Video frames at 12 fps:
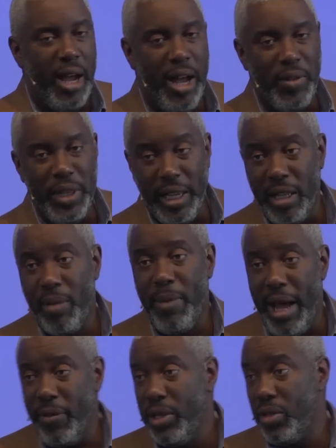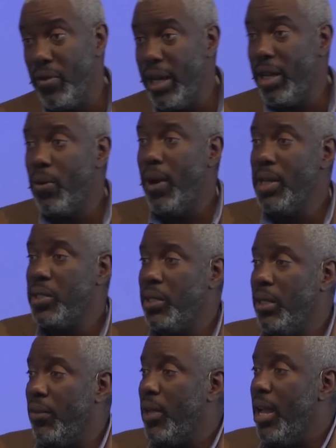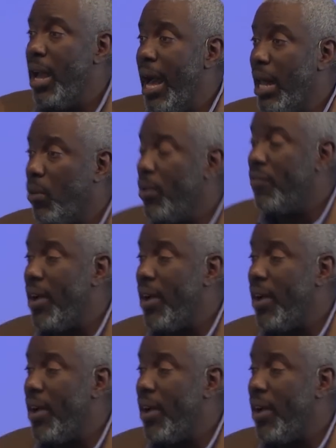uh, thinking about this very question of how do we